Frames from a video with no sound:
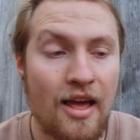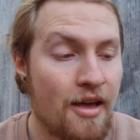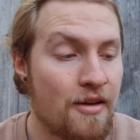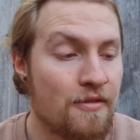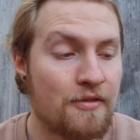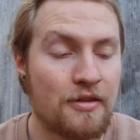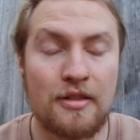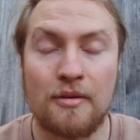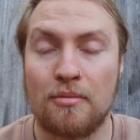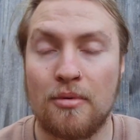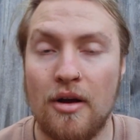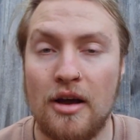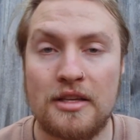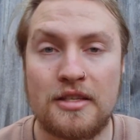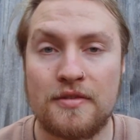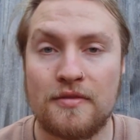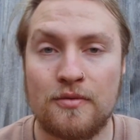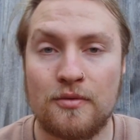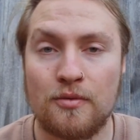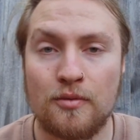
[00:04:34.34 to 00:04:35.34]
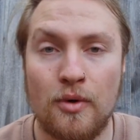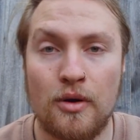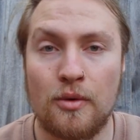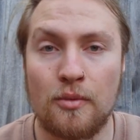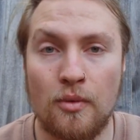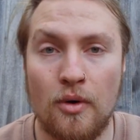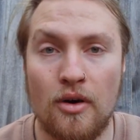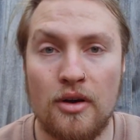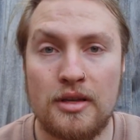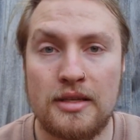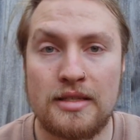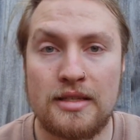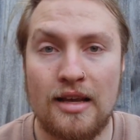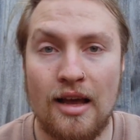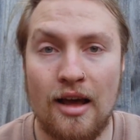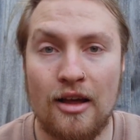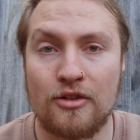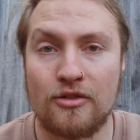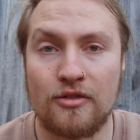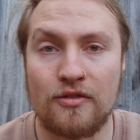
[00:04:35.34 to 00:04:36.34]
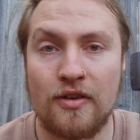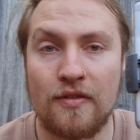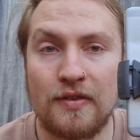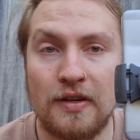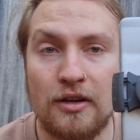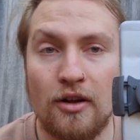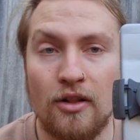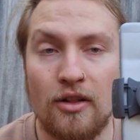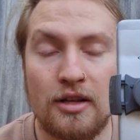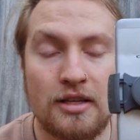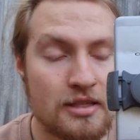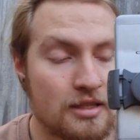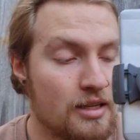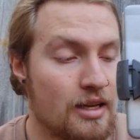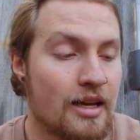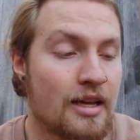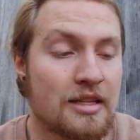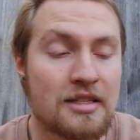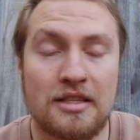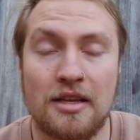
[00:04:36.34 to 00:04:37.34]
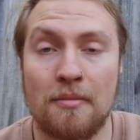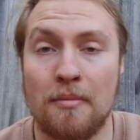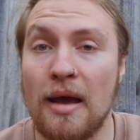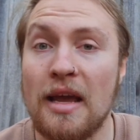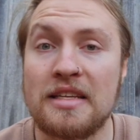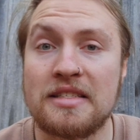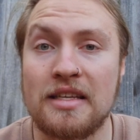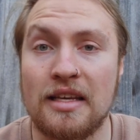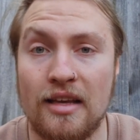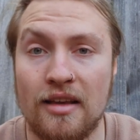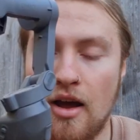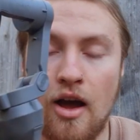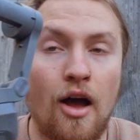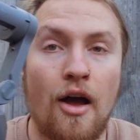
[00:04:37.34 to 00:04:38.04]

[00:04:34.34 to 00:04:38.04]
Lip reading: For the price of what it was, $150, it's amazing.